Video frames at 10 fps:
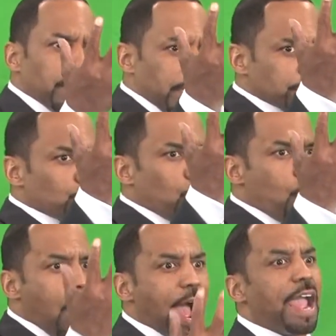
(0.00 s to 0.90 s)
His
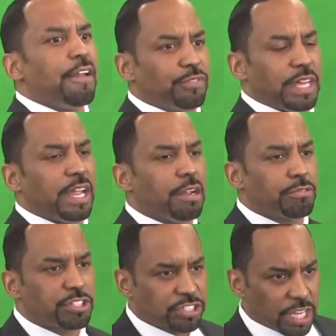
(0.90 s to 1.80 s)
wife that he
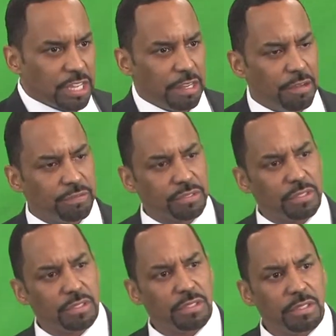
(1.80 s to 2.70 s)
received
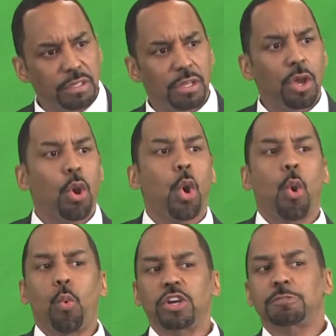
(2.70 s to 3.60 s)

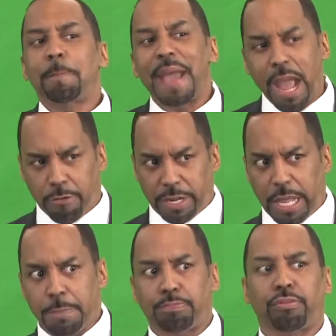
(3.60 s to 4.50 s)
was barren.
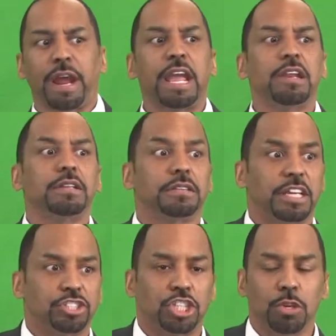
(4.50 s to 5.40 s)
He prayed
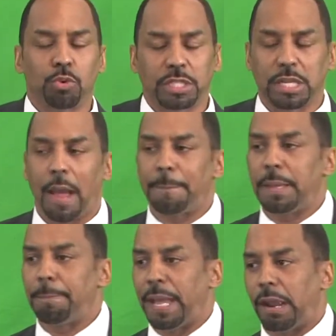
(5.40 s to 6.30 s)
that she would not be
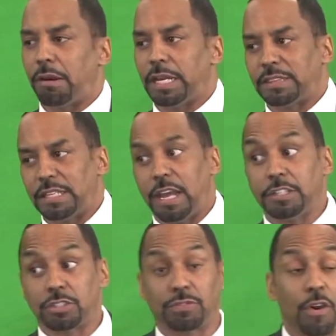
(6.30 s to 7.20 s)
barren at the age of